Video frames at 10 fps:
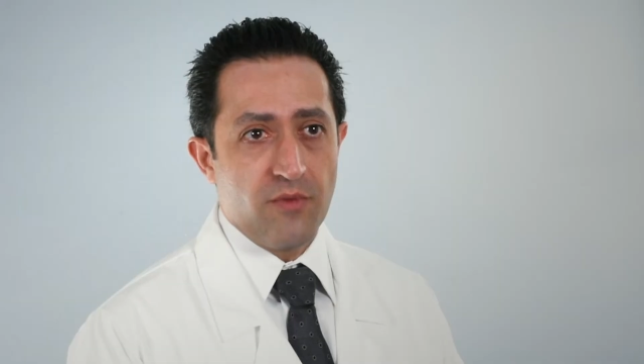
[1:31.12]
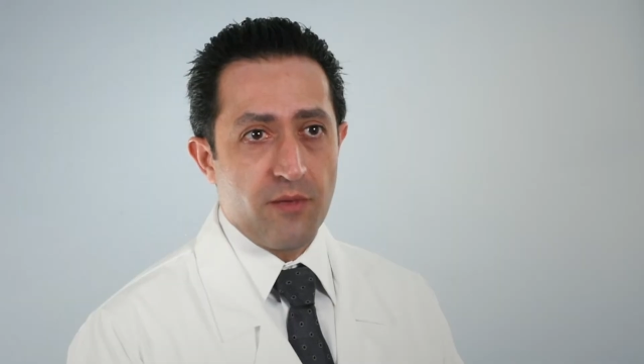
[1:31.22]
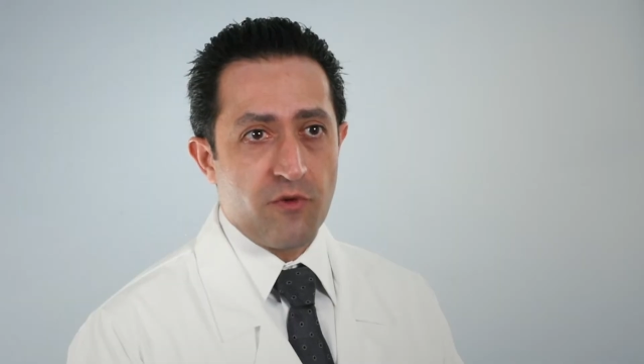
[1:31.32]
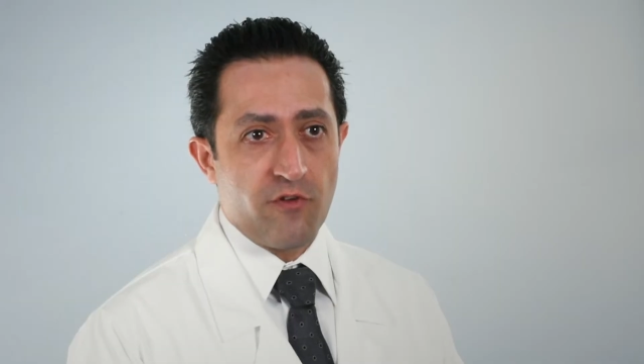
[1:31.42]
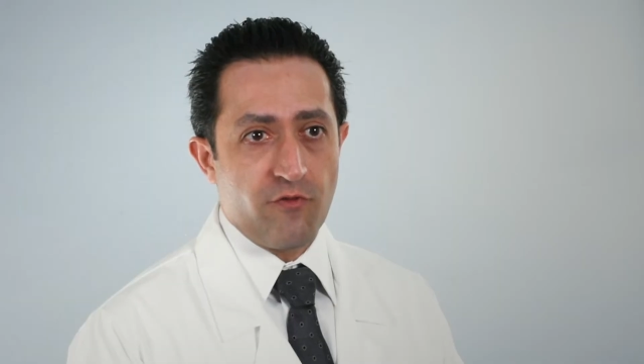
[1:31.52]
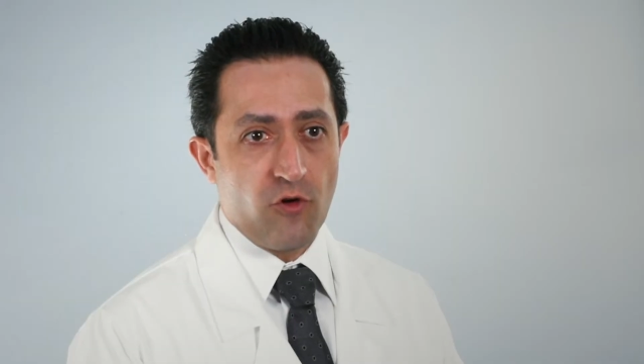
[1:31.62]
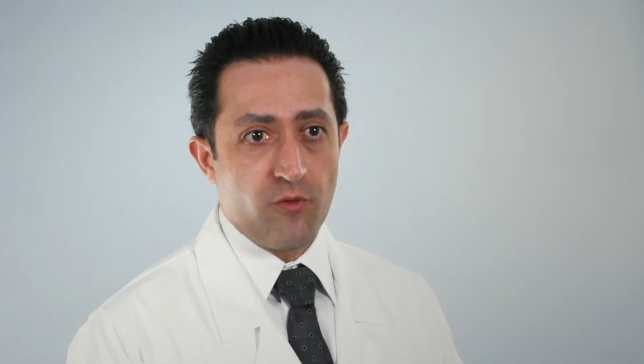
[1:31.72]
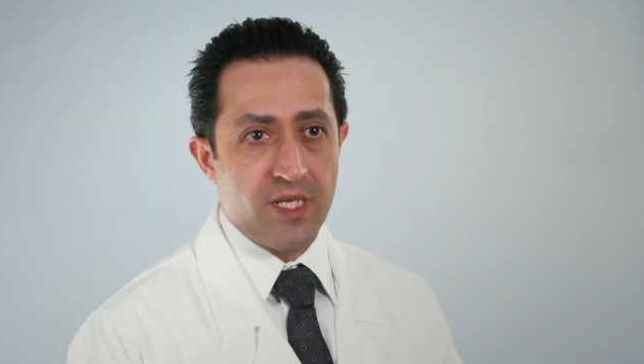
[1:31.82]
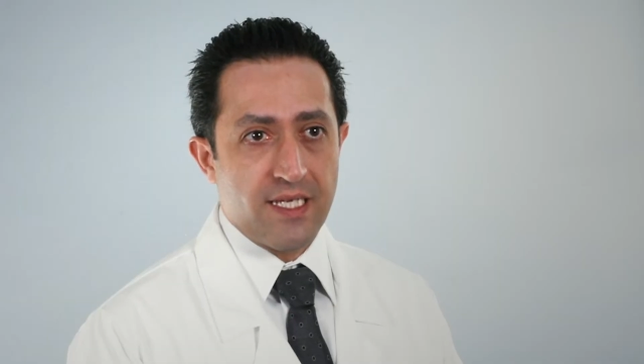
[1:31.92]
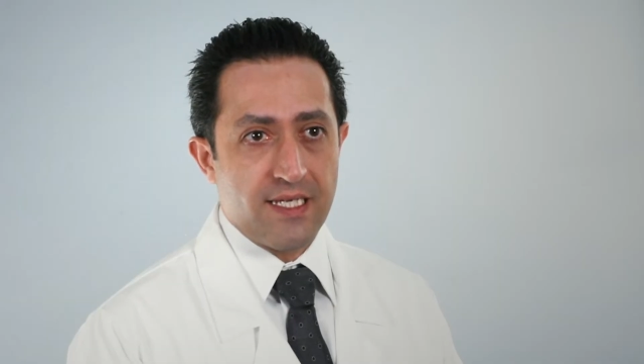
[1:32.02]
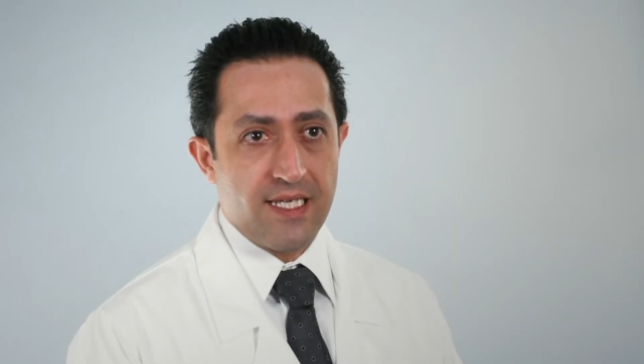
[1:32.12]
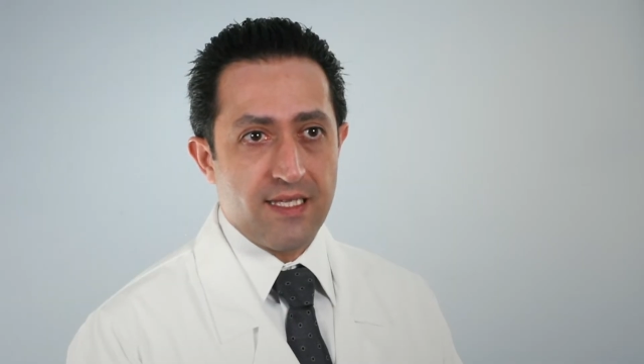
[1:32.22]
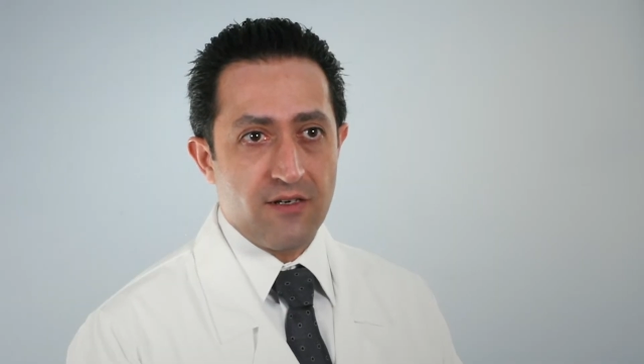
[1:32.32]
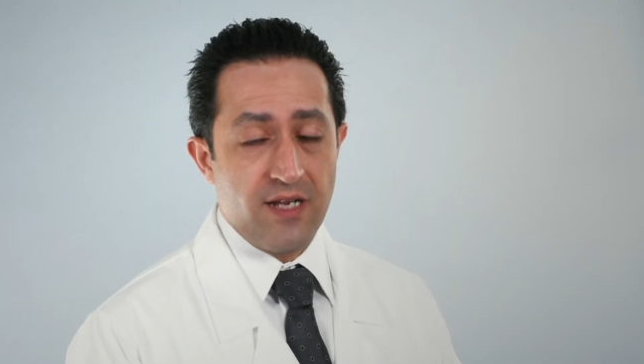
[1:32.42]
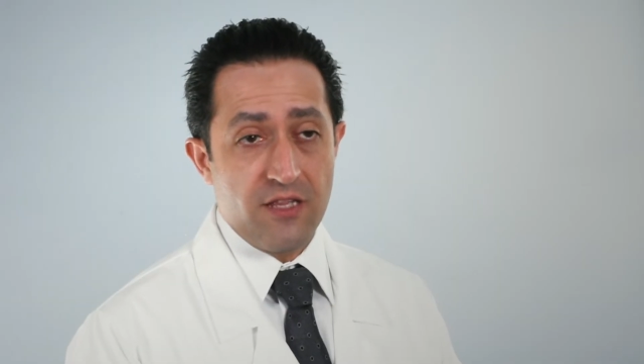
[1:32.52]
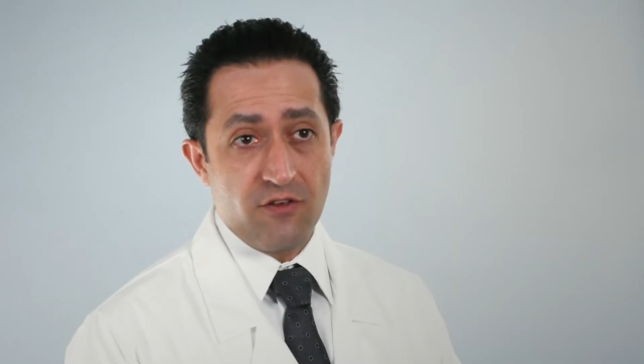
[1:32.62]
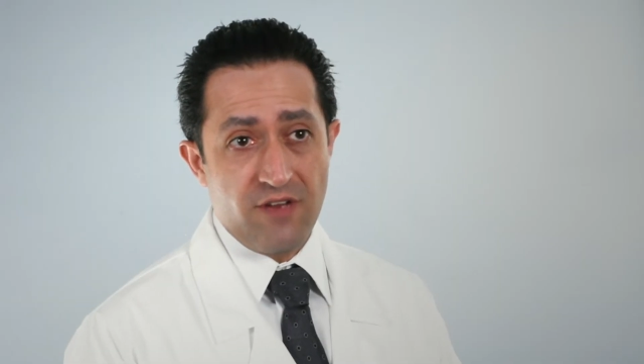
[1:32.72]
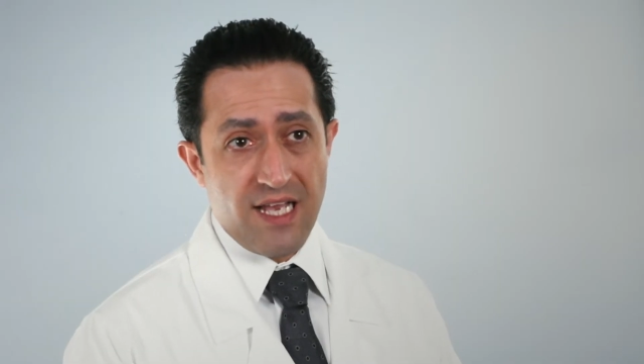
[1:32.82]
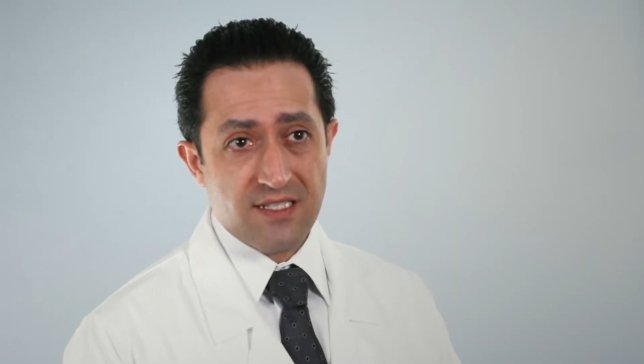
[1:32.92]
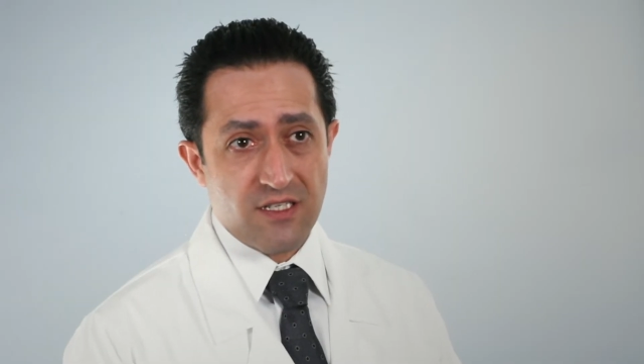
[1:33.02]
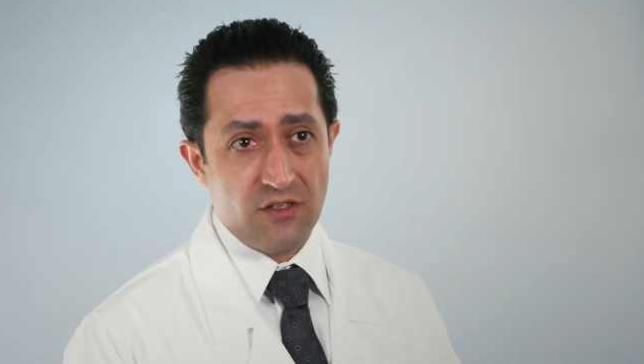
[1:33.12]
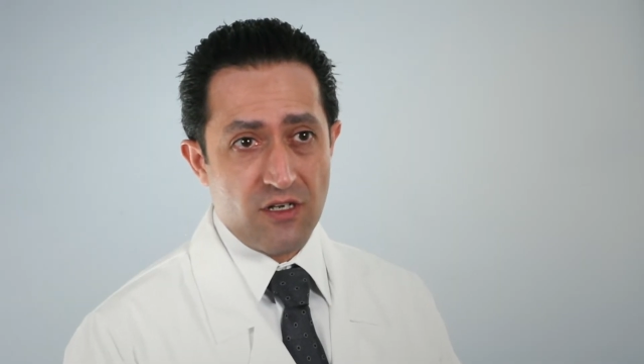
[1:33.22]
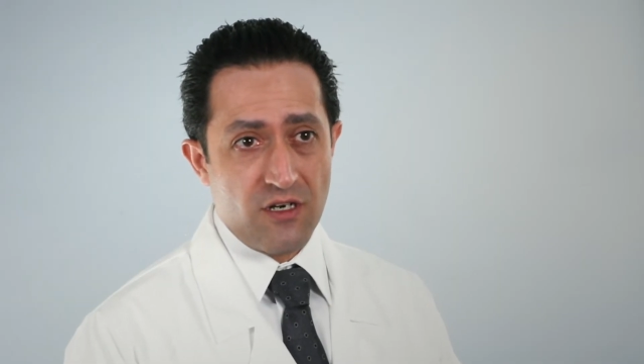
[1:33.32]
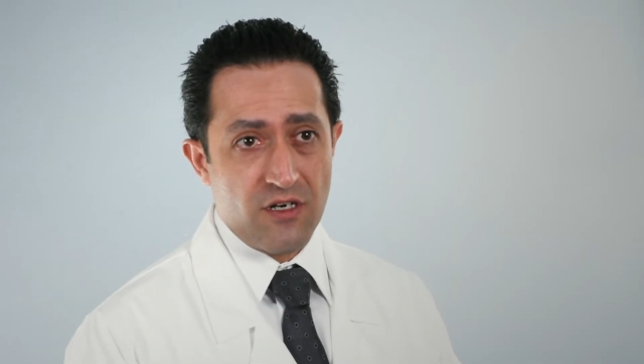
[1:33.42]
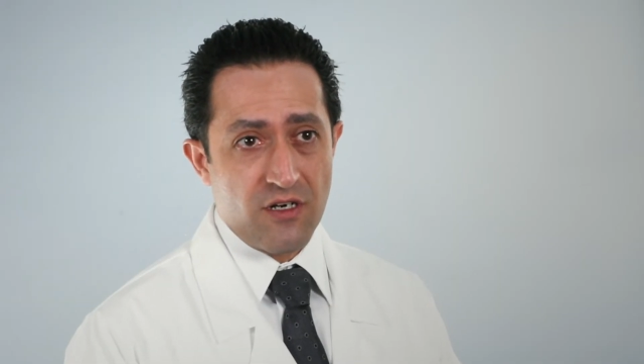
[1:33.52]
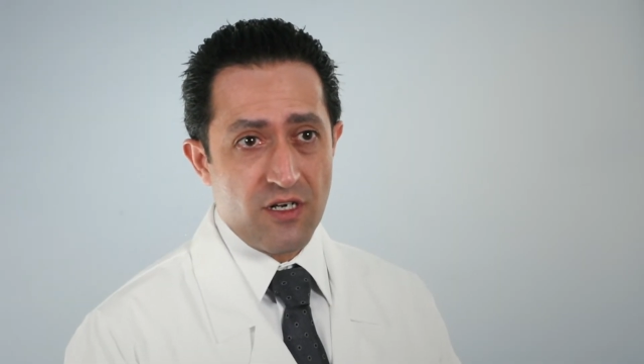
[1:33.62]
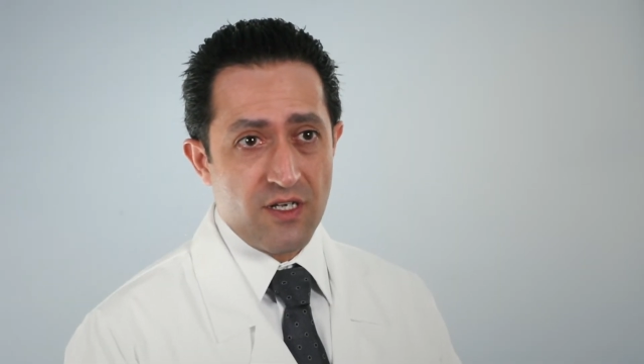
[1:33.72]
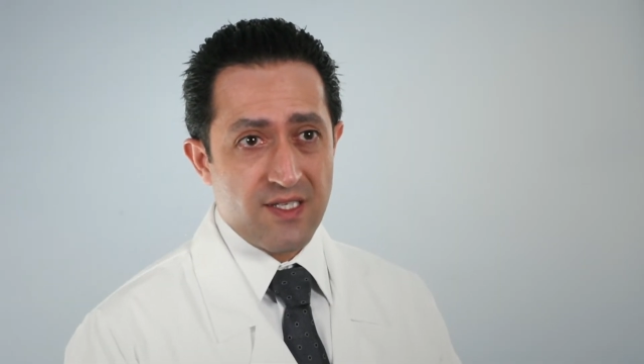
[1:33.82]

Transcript: by performing either endovascular